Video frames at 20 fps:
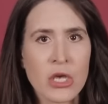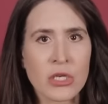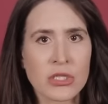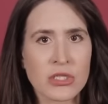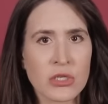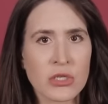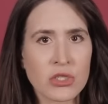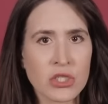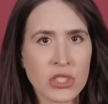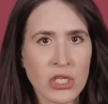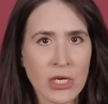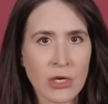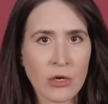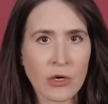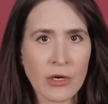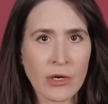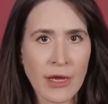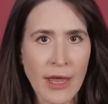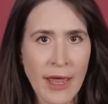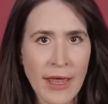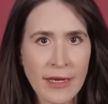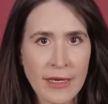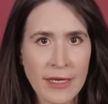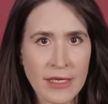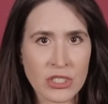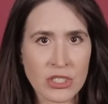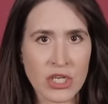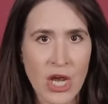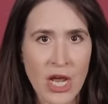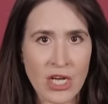So she
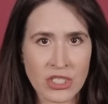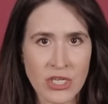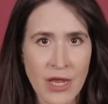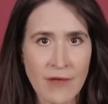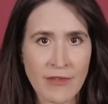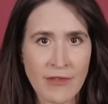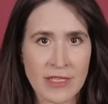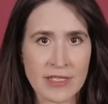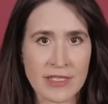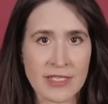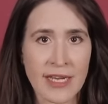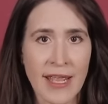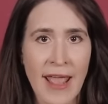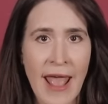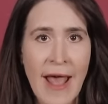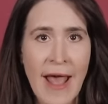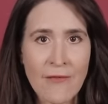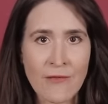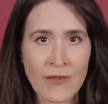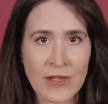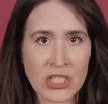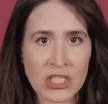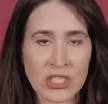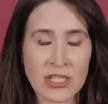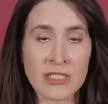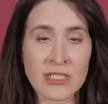created Josh Evans to catfish